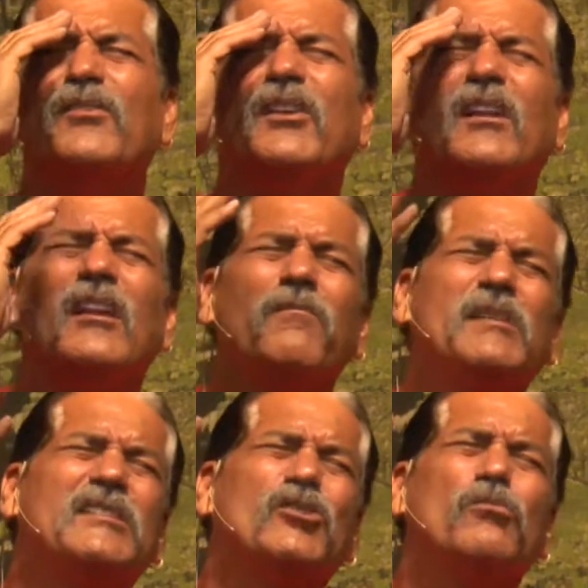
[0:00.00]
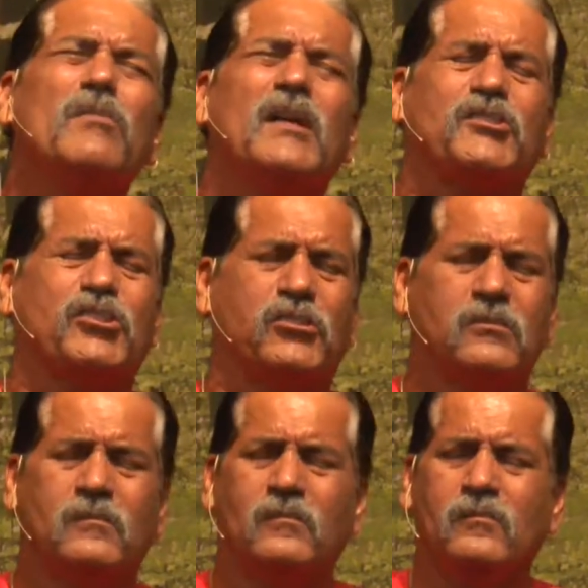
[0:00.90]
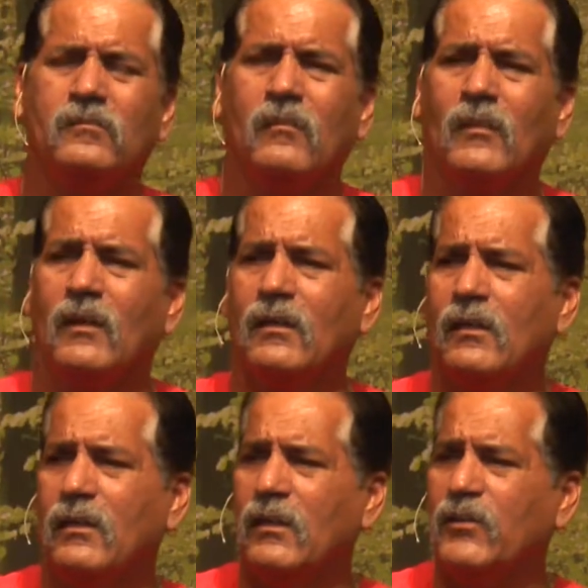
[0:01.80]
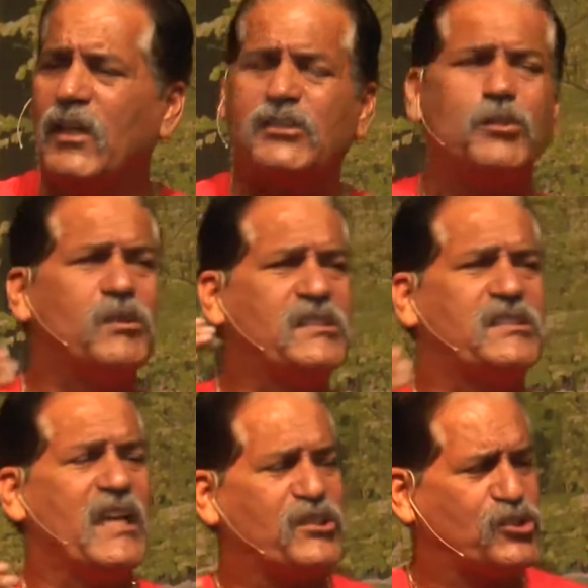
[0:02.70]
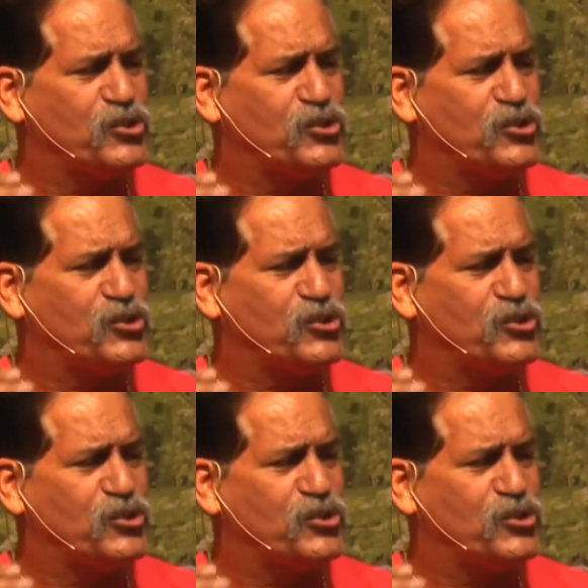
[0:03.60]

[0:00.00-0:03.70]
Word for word: could love me so much that you would set